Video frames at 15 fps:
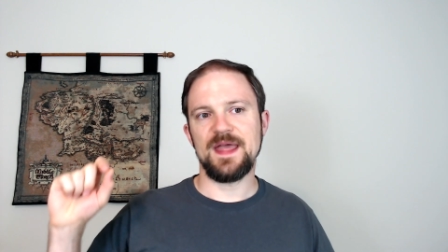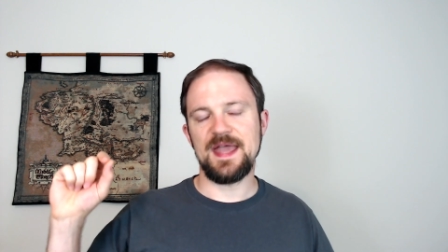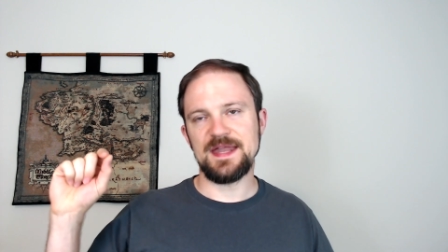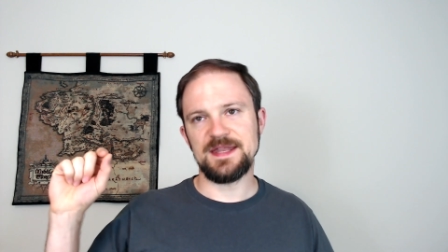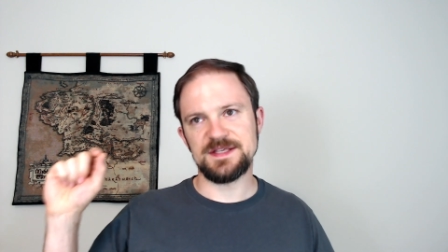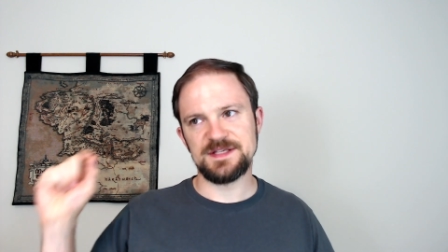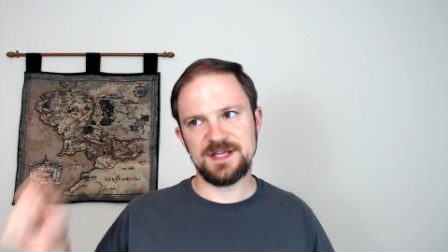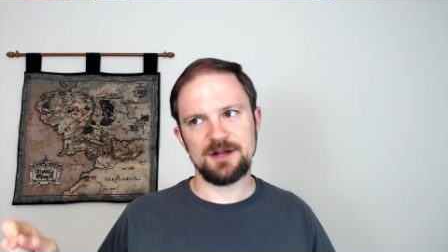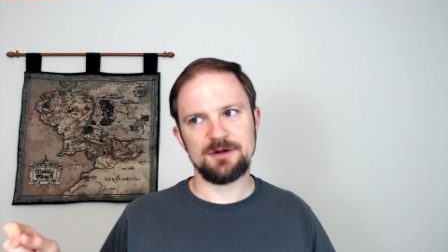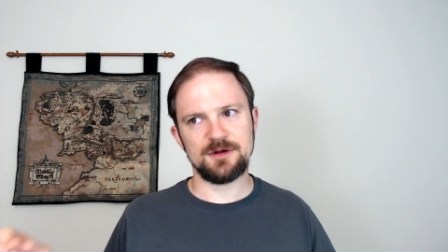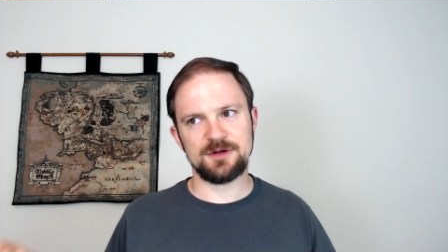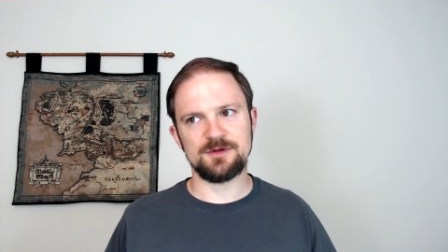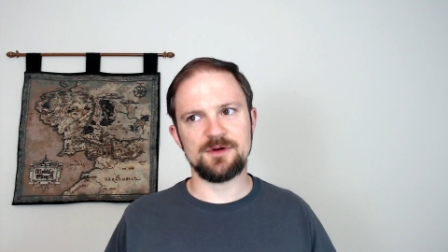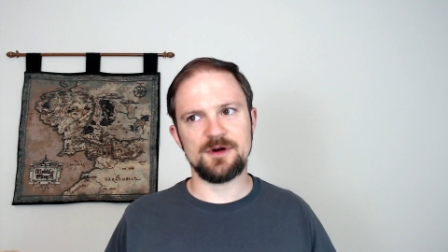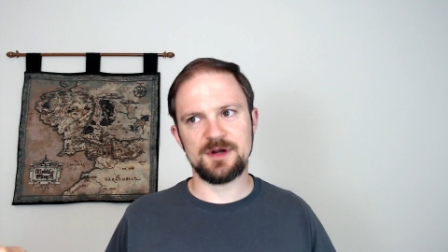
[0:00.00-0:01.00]
And his
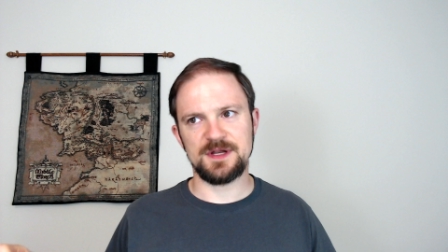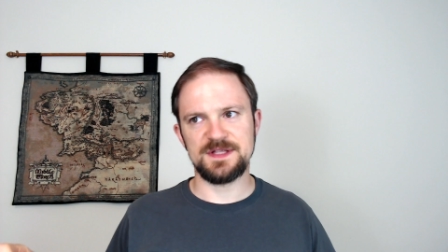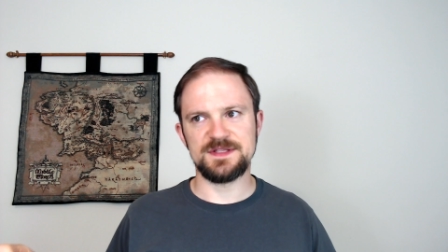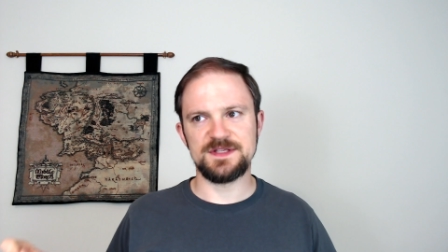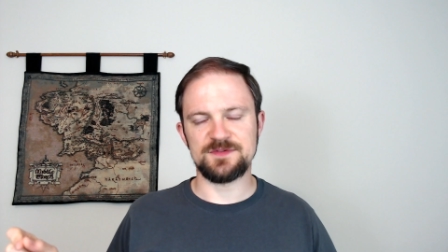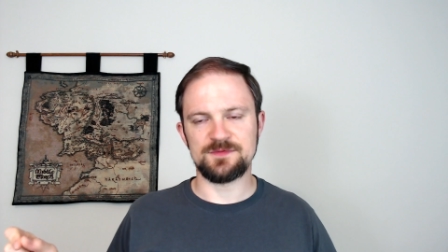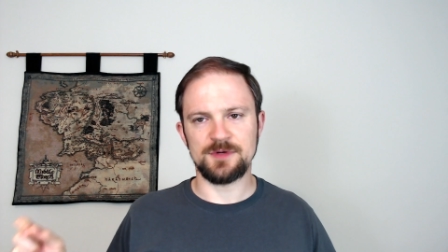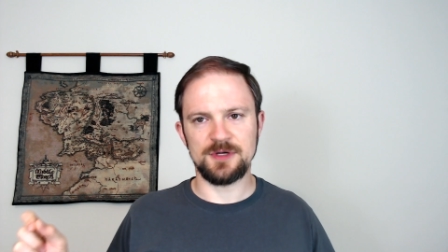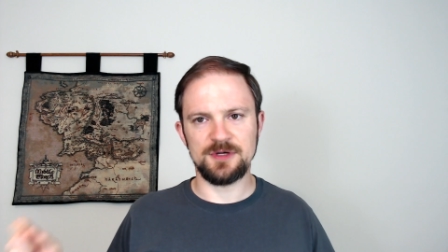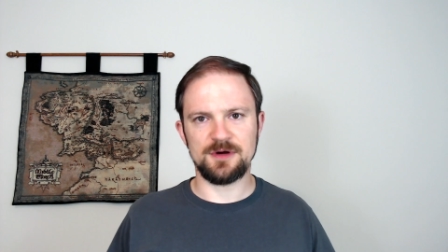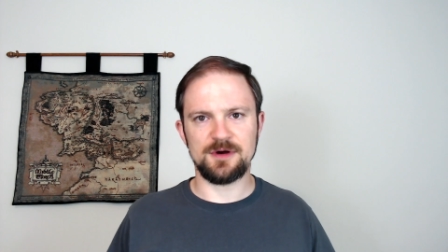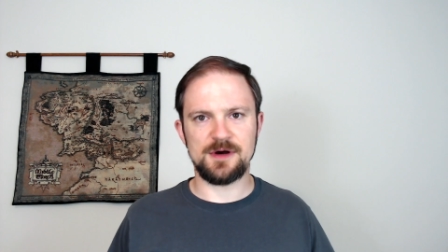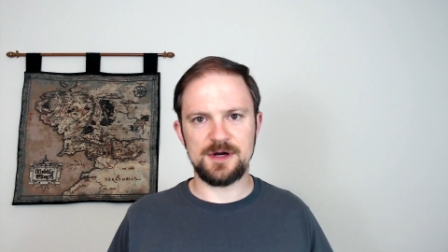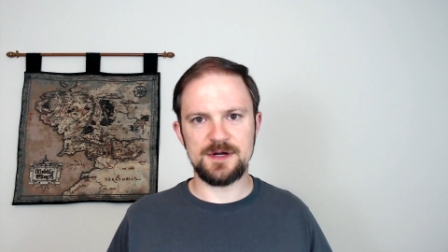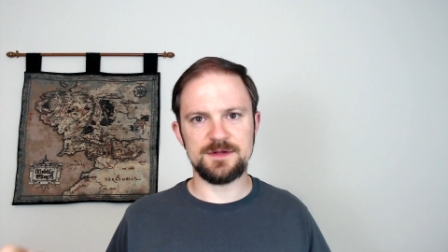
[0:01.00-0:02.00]
character arc in this
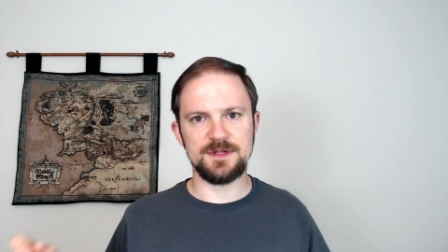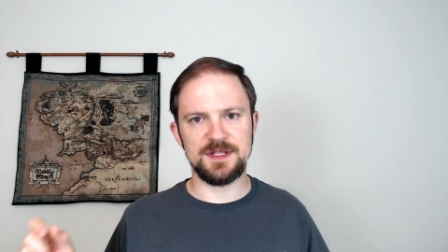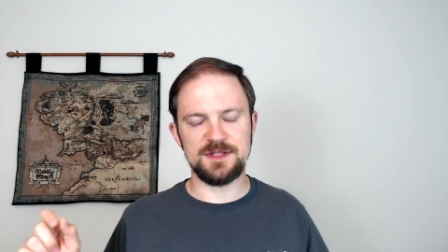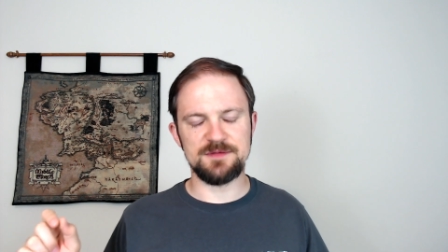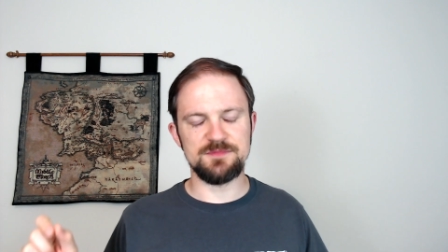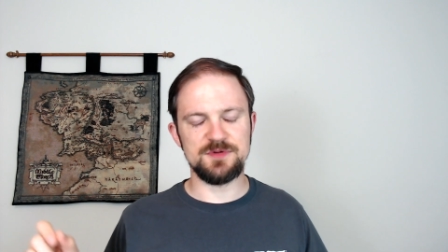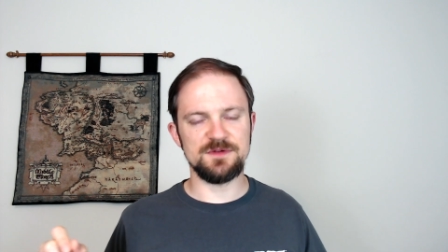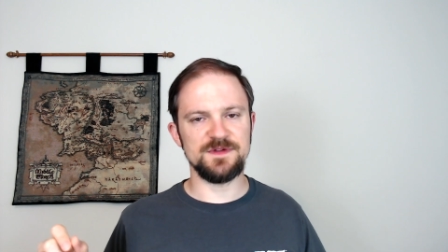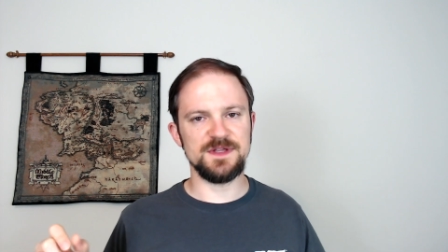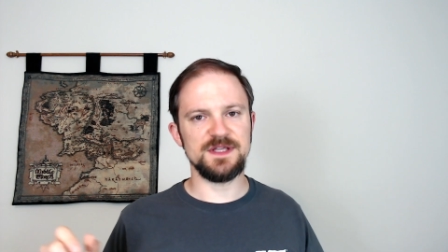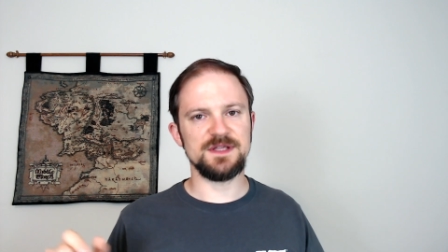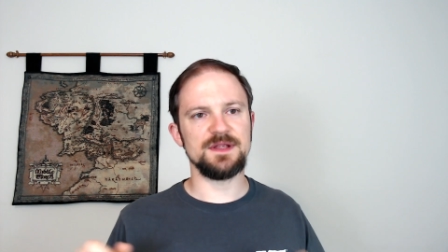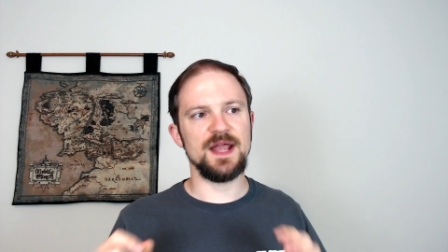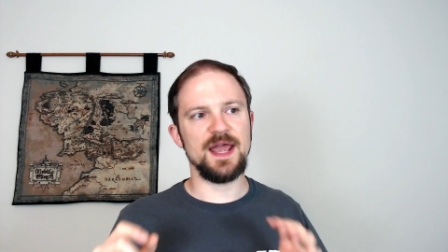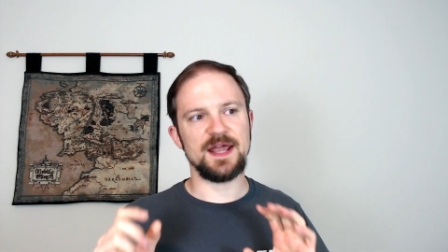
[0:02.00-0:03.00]
regard in the movie